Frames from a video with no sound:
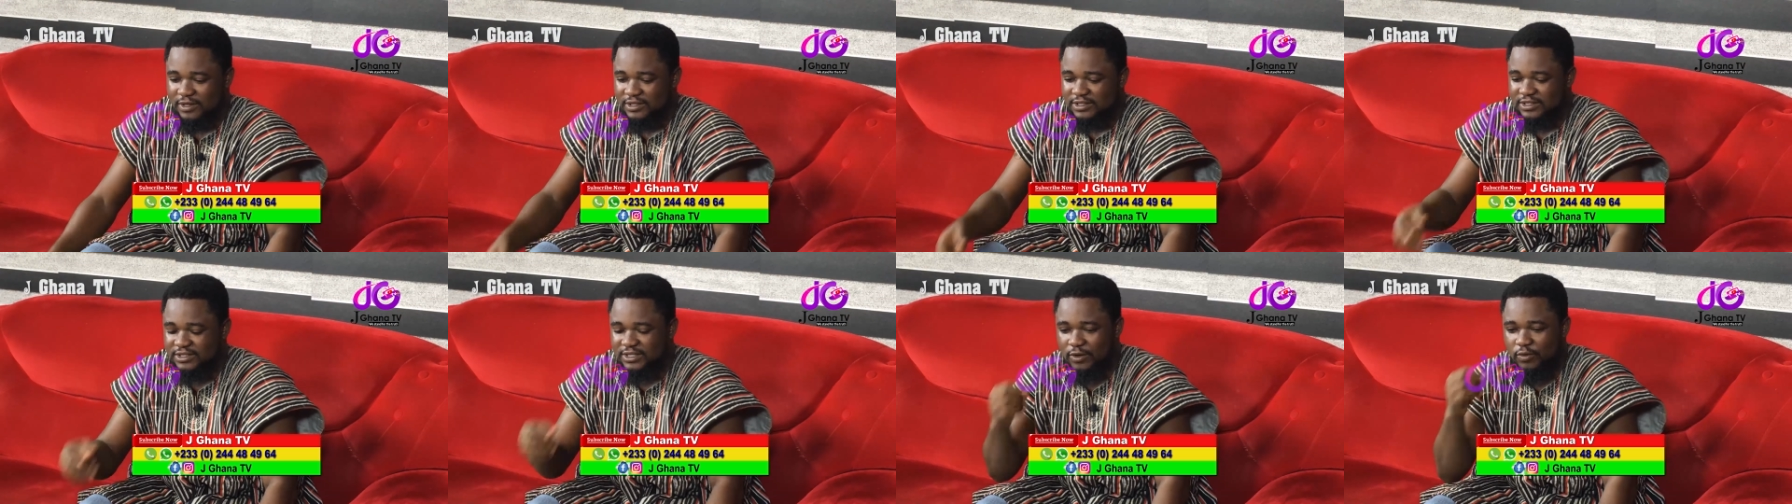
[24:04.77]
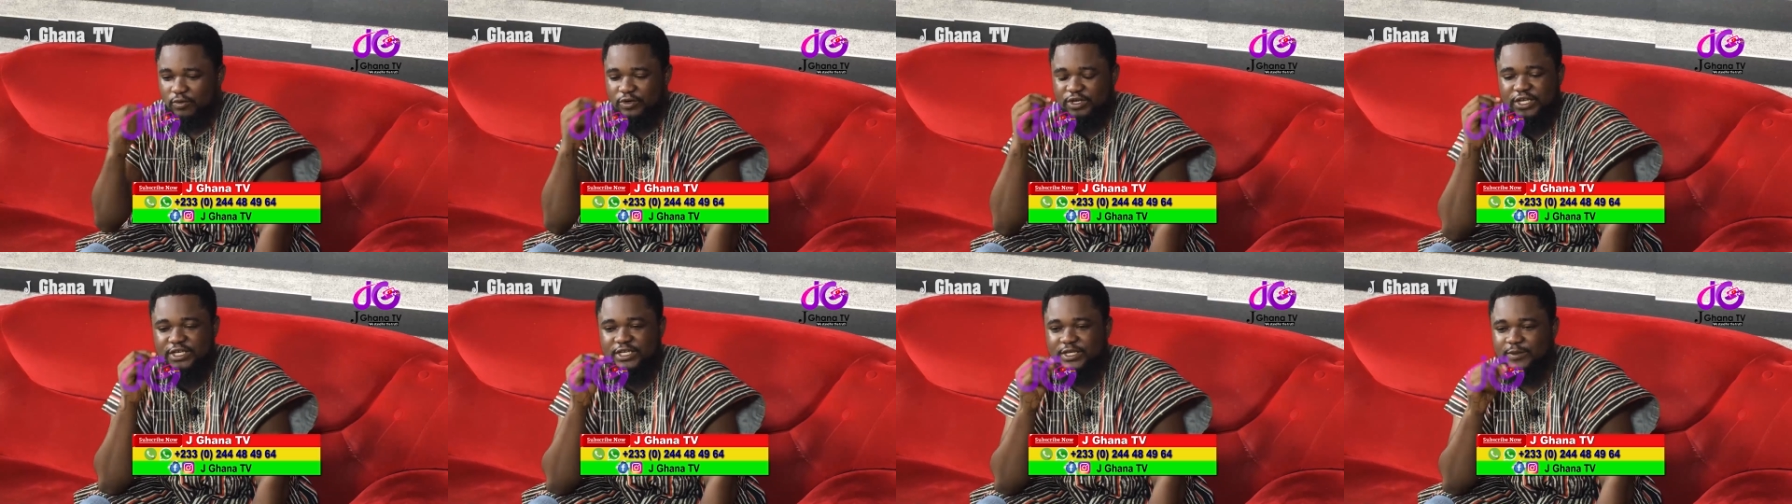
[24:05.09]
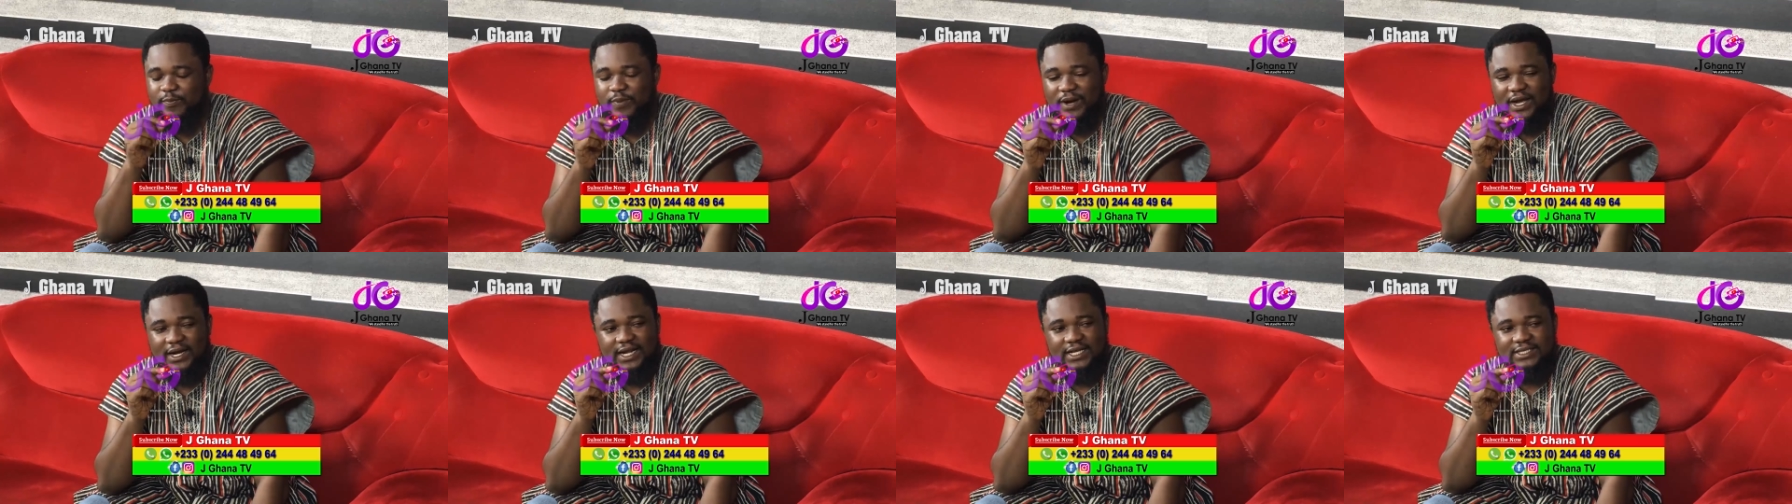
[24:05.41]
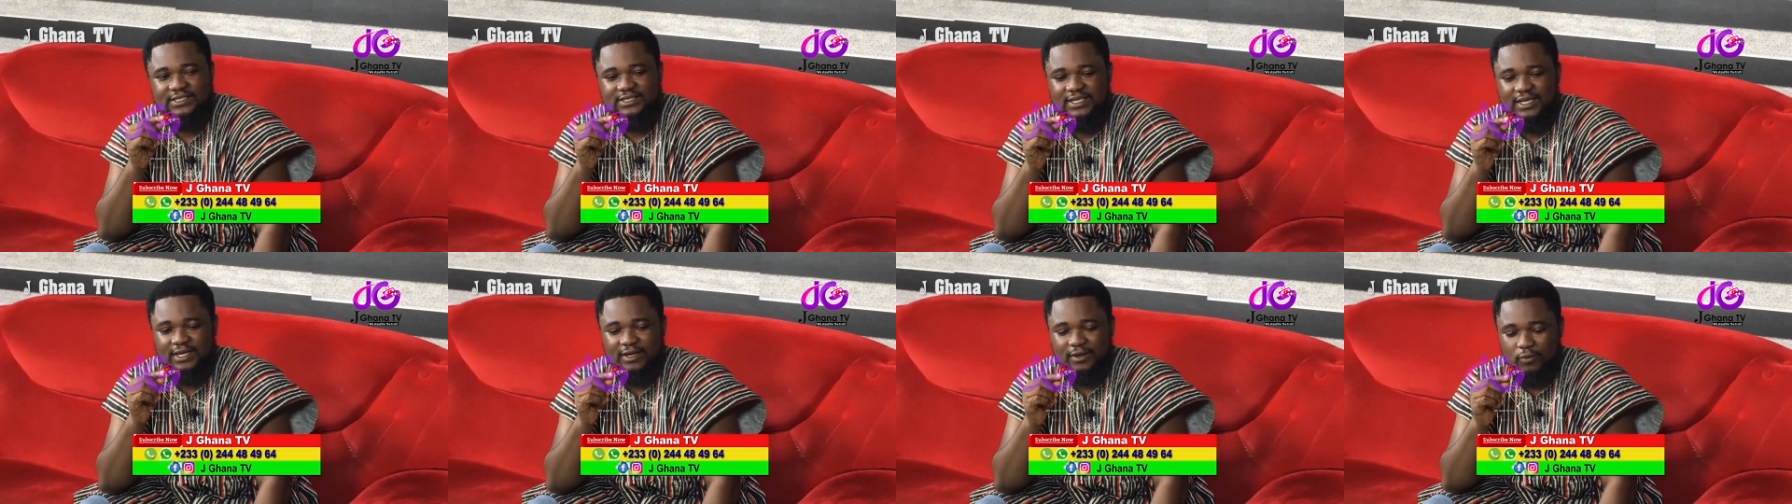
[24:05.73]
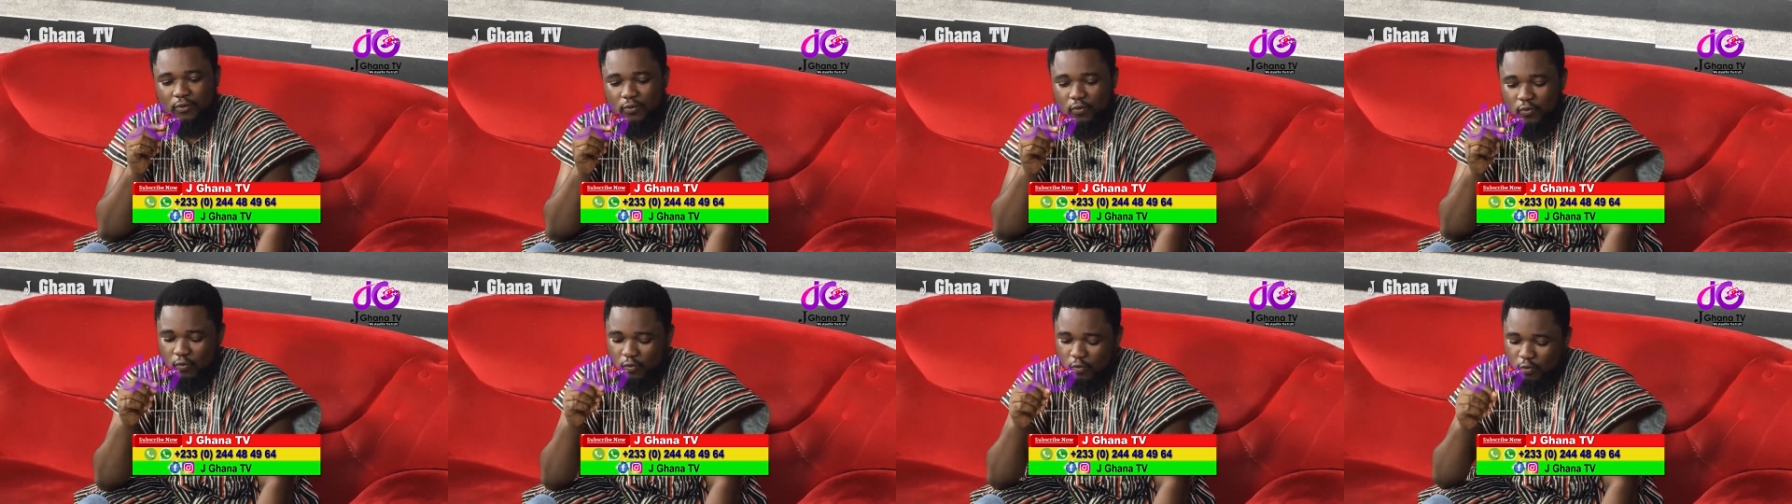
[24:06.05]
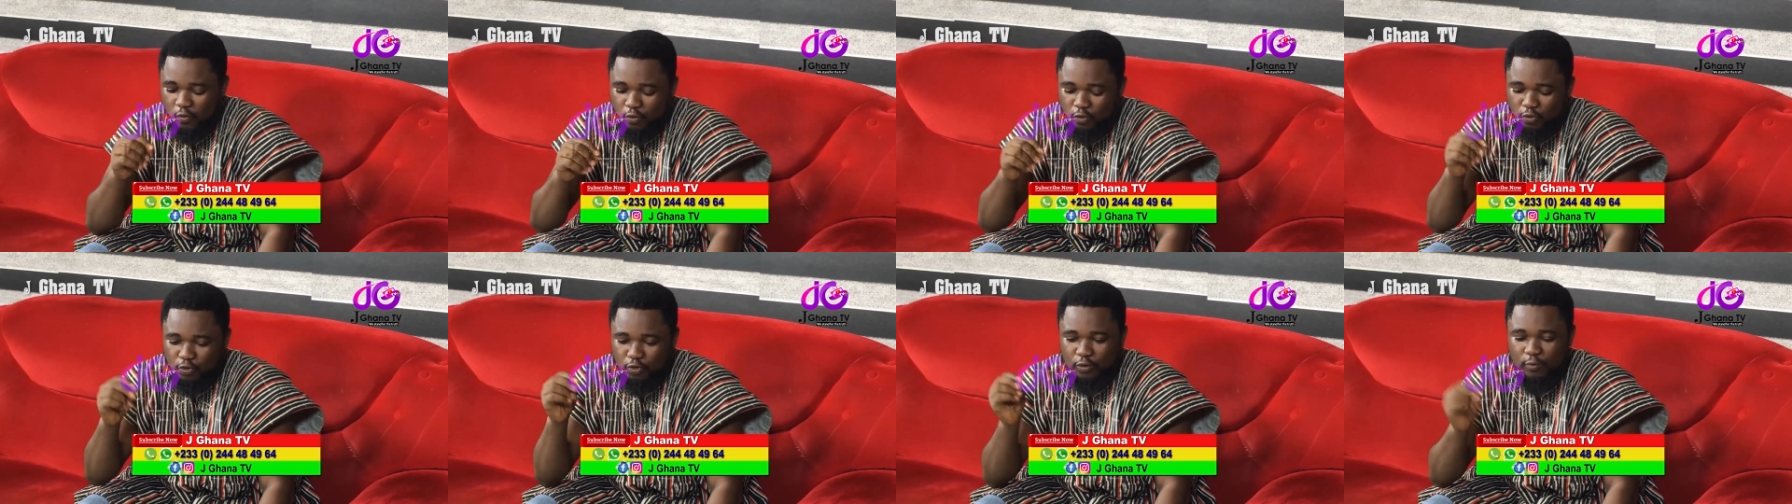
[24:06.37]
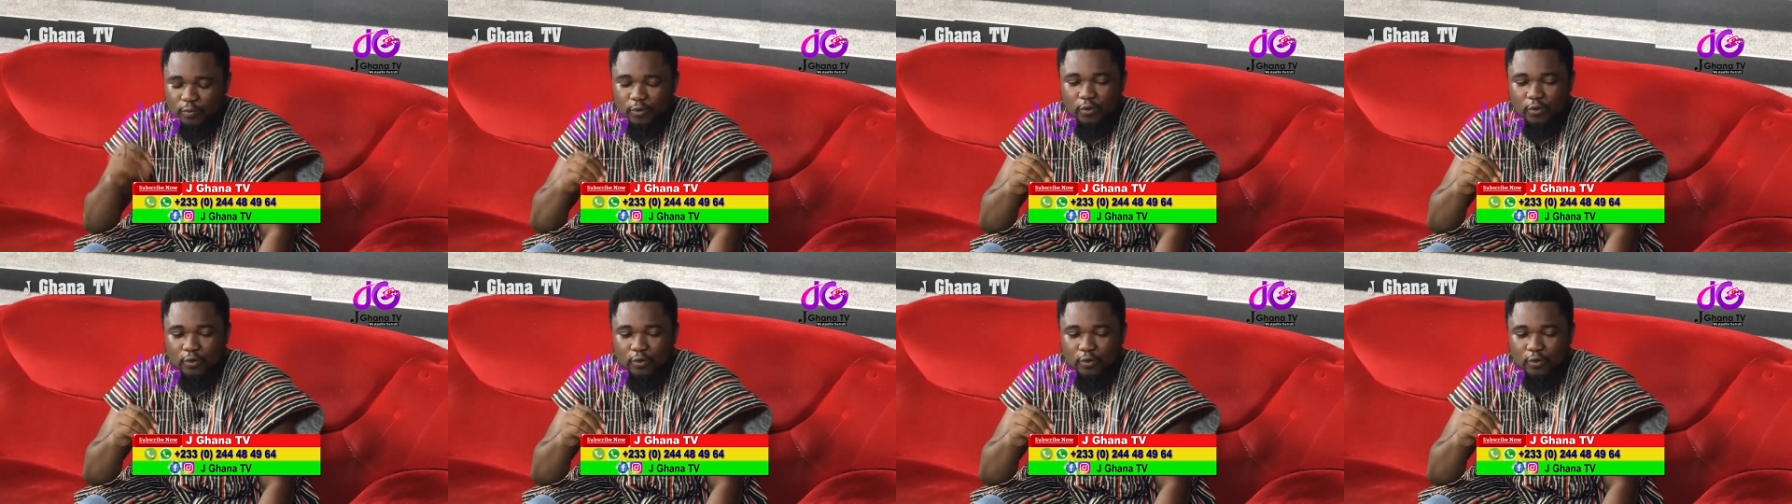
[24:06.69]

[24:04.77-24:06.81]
so we nipana say, oh no